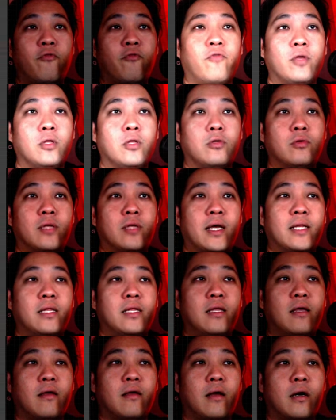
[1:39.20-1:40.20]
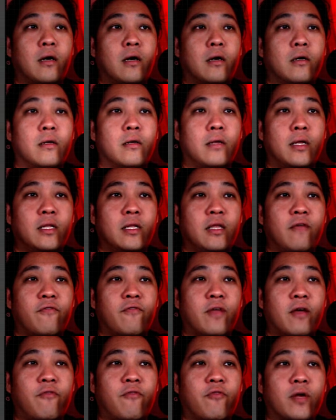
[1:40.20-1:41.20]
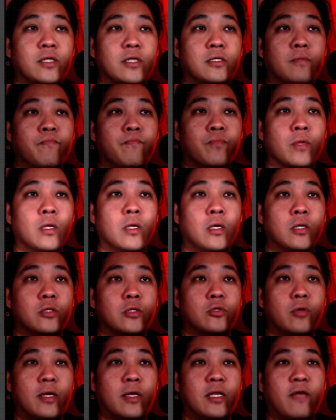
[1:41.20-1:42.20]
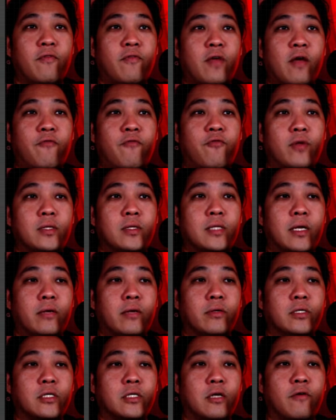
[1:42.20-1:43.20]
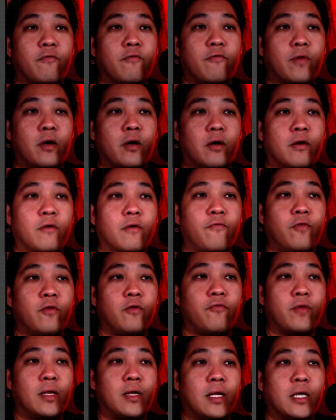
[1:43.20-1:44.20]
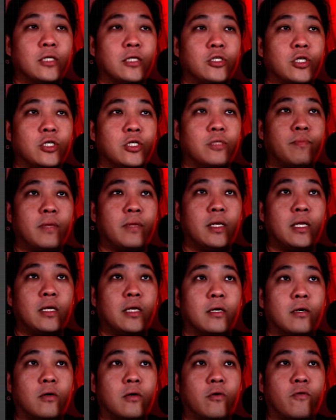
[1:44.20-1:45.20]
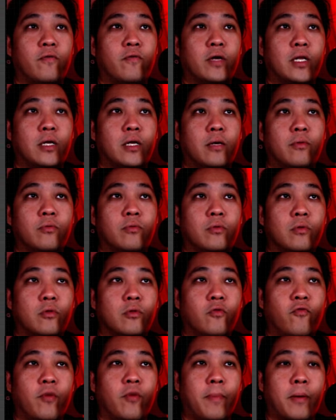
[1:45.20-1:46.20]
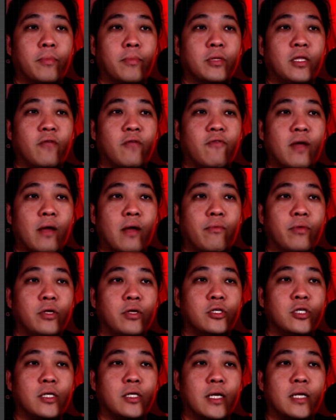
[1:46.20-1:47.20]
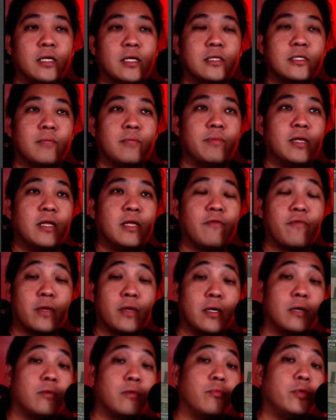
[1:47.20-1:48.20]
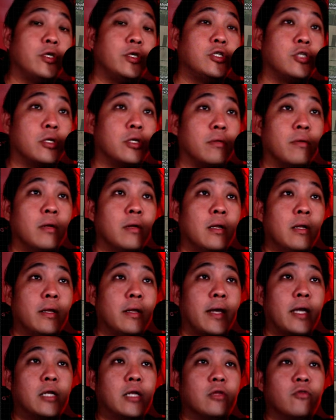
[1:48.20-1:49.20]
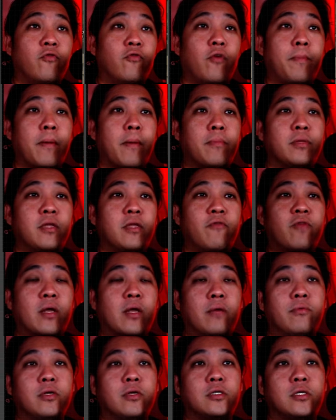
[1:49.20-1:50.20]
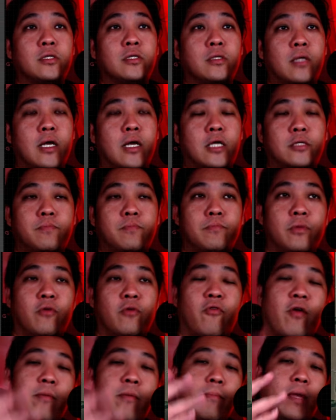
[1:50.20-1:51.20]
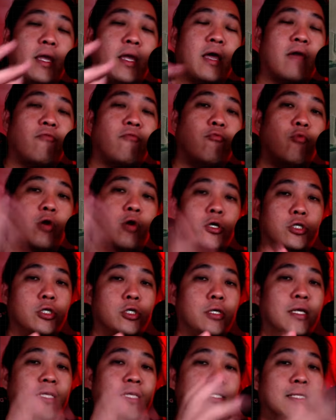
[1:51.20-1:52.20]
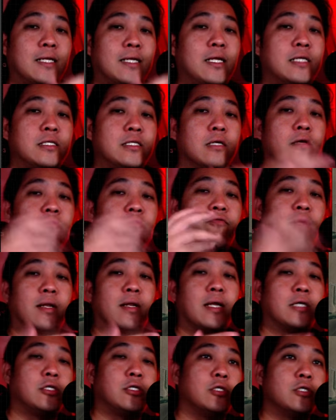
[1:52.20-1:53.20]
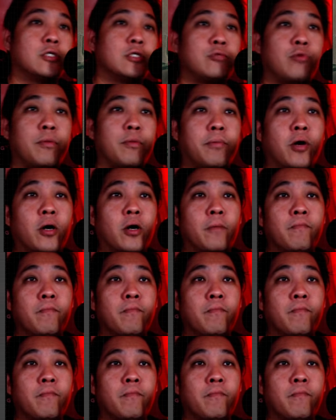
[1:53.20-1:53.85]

into the Avdiivka Front. So Avdiivka Front, there is a few frontline change, mainly over the Novobakhmutivka region and the Semenivka region. At the Novobakhmutivka region, as you may have watched yesterday's frontline changes report,